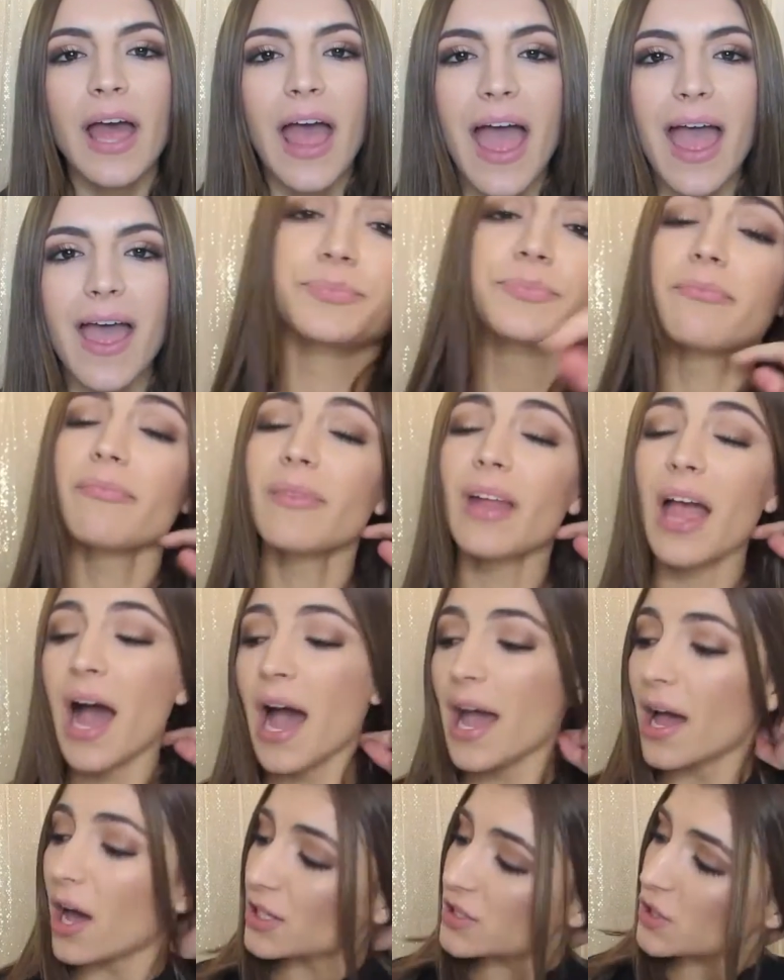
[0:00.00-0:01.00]
And
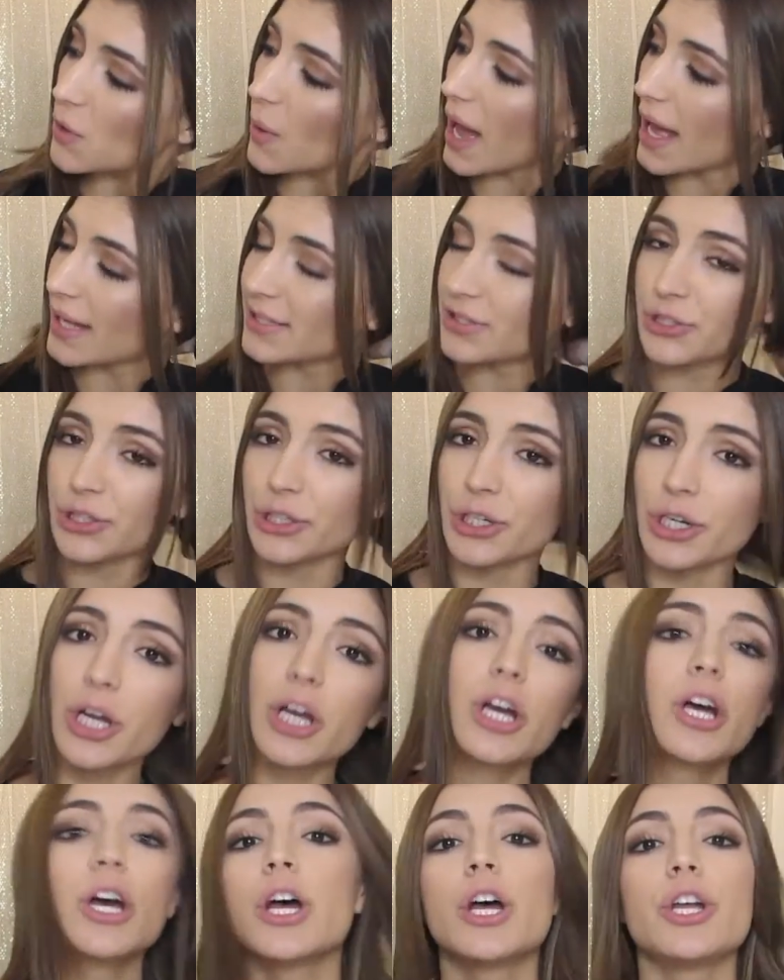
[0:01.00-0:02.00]
I also asked
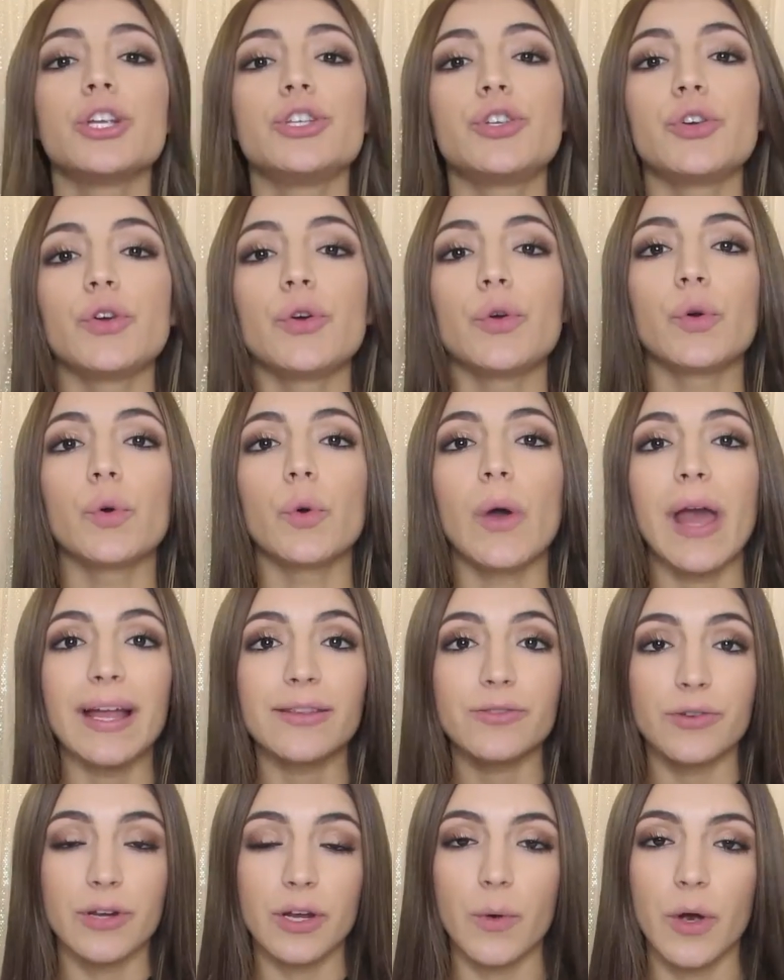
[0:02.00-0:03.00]
her to
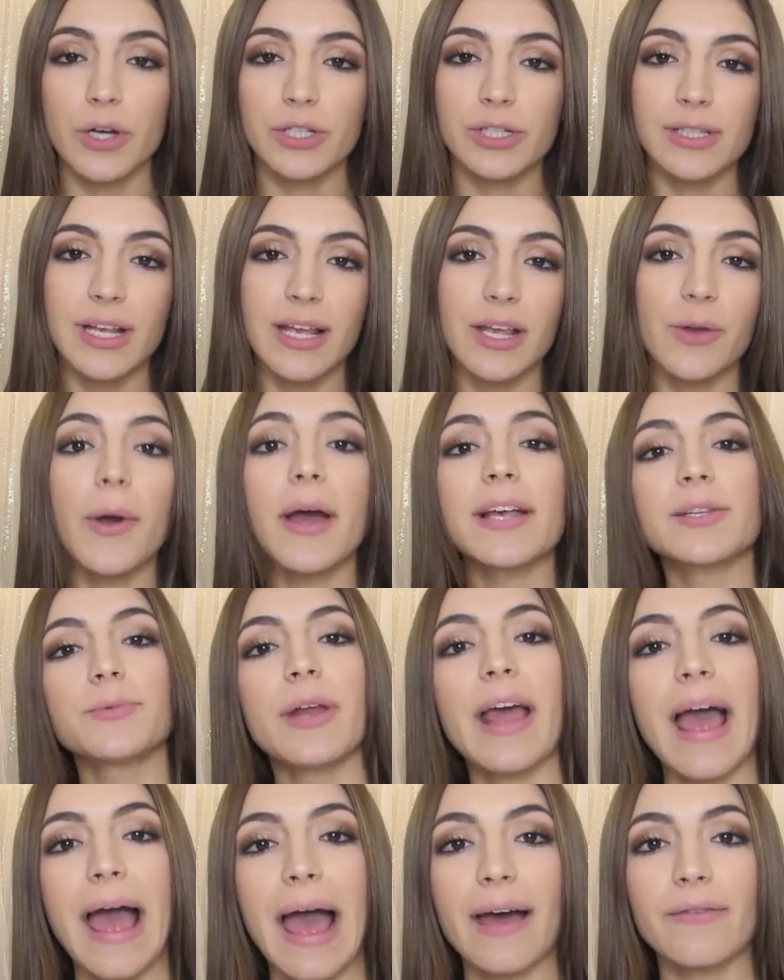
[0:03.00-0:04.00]
answer any questions that you guys would
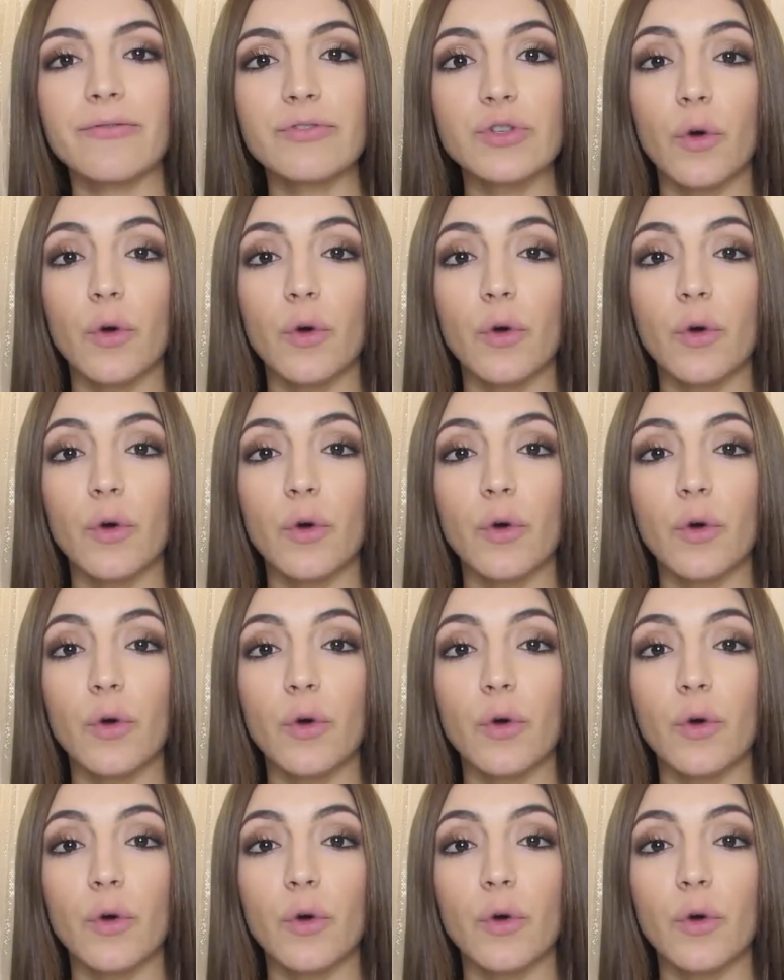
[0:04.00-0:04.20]
have.